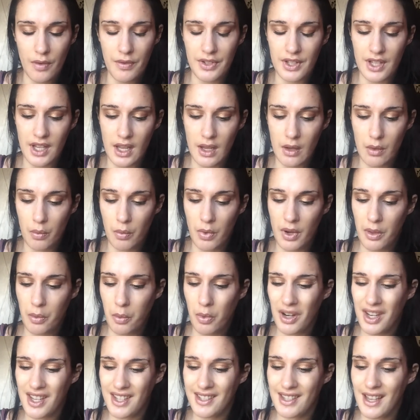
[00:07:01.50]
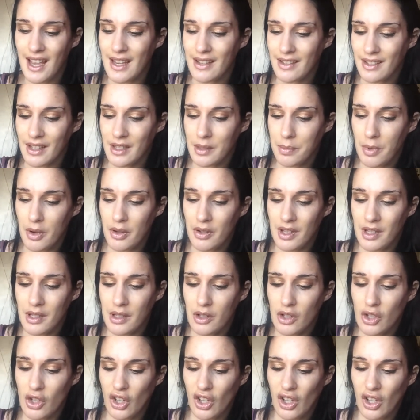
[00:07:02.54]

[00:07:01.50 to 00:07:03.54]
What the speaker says: Obviously, with what it says, I suppose it's